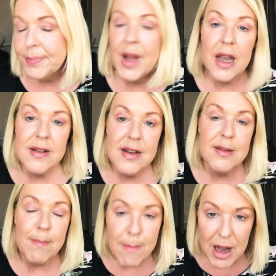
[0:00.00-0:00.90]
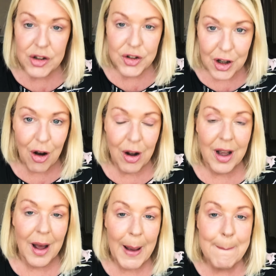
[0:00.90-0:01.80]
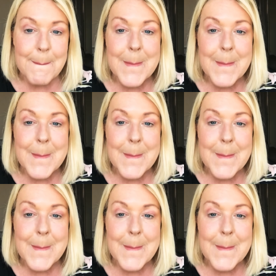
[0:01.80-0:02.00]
Now you see it's much darker